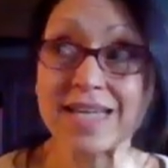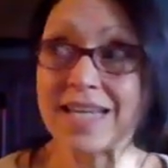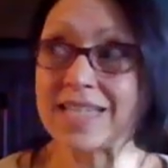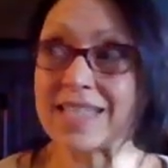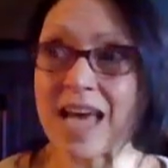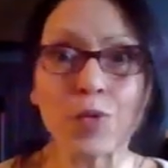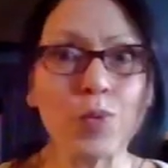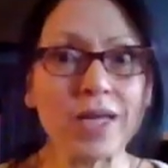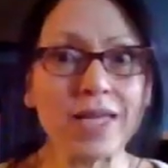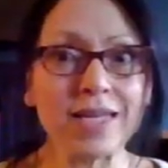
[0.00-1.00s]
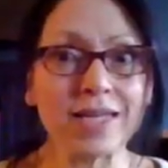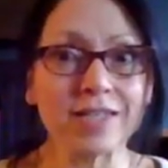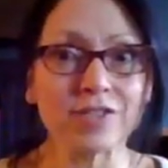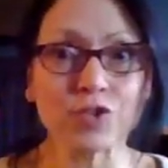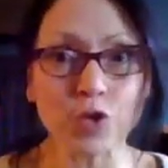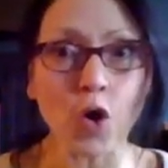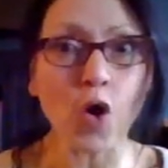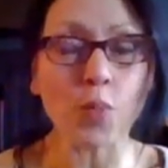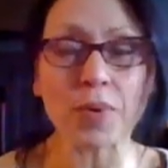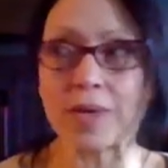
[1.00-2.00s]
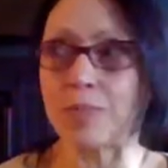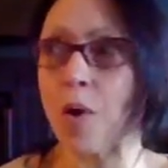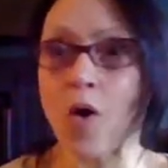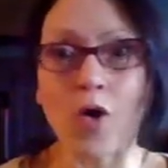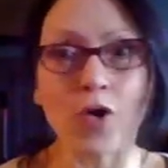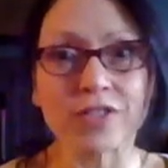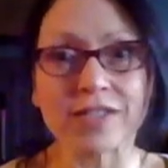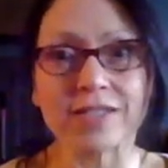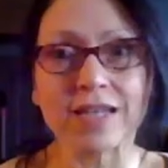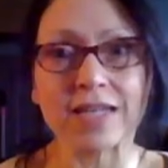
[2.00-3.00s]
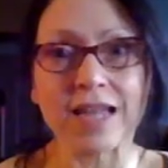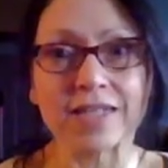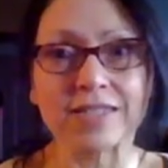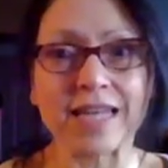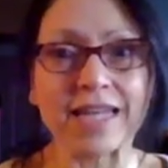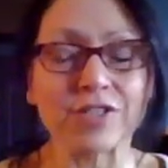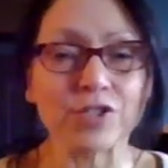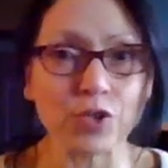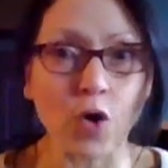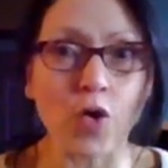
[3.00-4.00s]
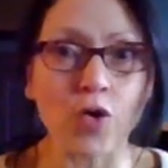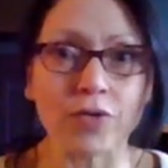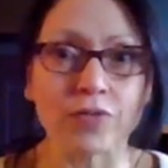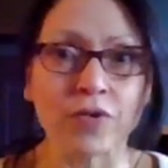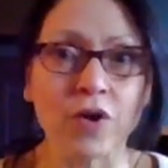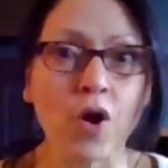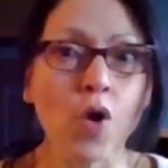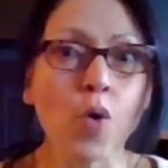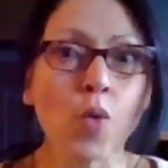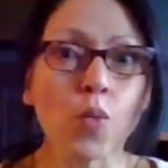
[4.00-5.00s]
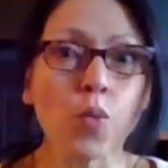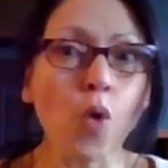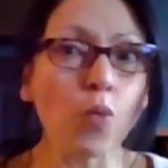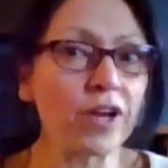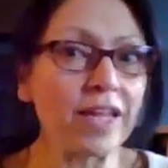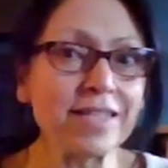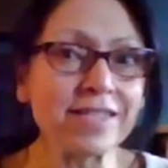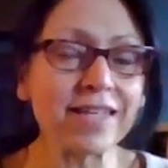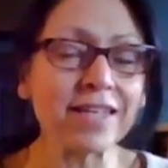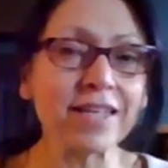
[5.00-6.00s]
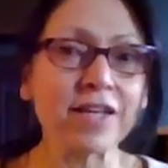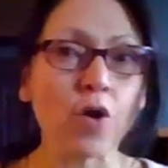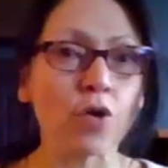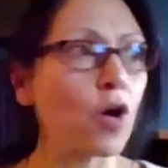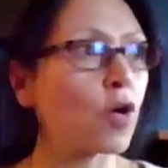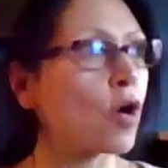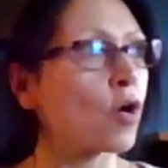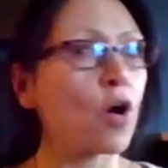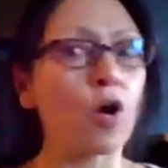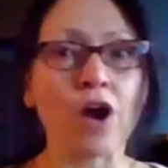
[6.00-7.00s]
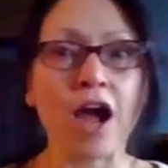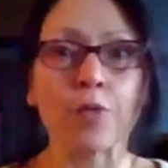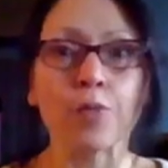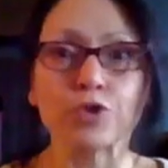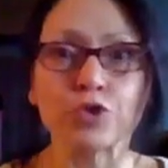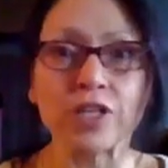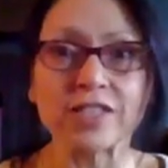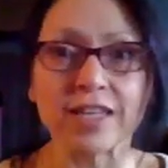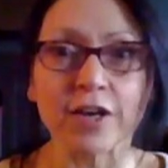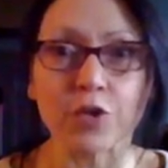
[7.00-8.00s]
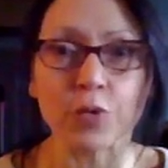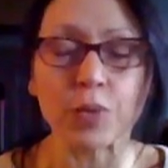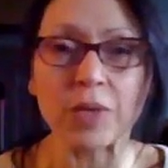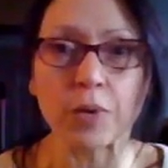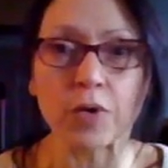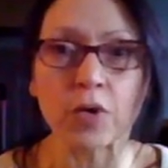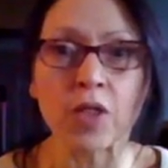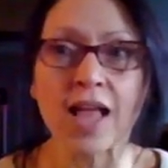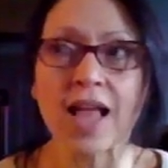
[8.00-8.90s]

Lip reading: it's how we stop and pause and take stock of what we're eating, or how we're treating other people.